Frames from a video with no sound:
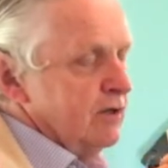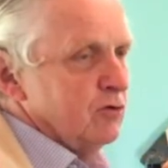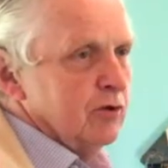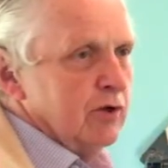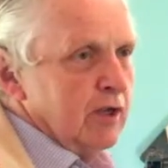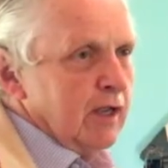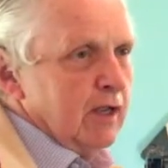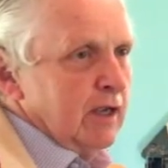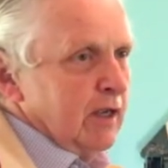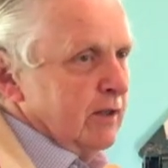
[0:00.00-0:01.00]
or
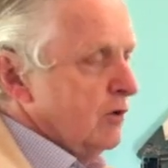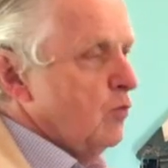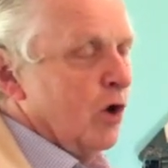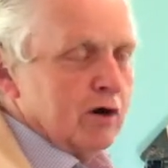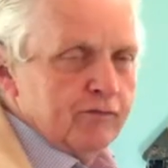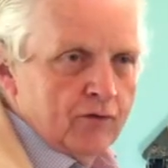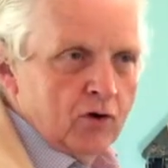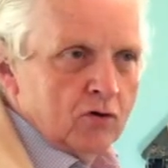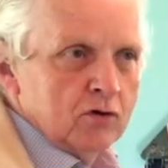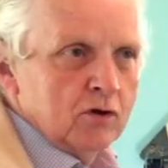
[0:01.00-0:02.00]
the
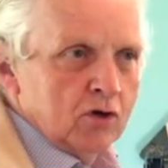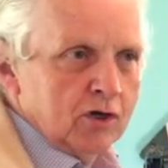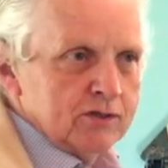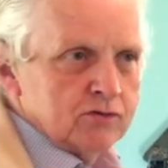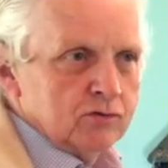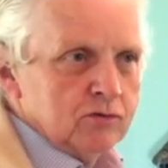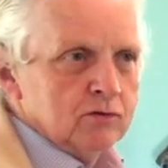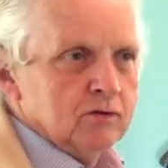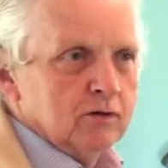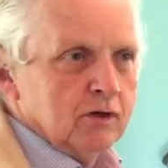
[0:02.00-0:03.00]
waterfall
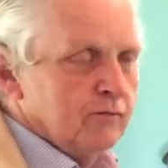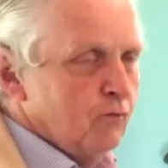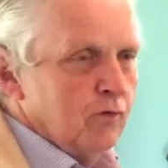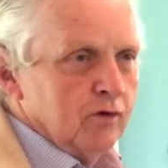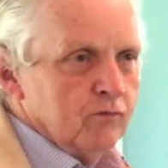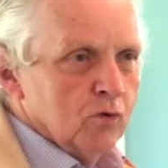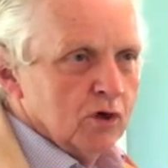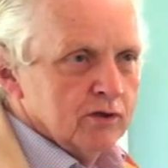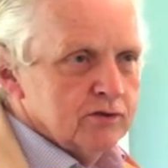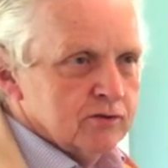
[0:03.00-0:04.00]
console of
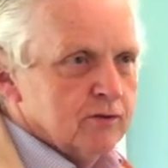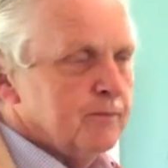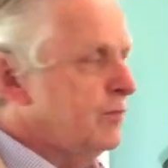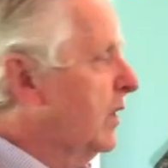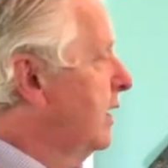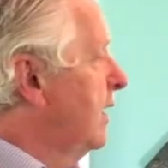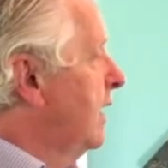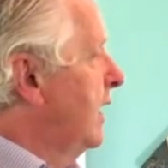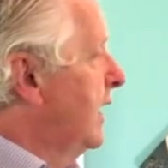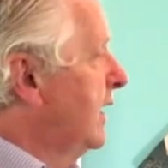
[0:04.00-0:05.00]
Wurlitzer.
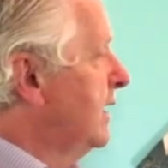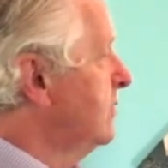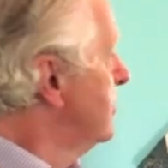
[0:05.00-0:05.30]
And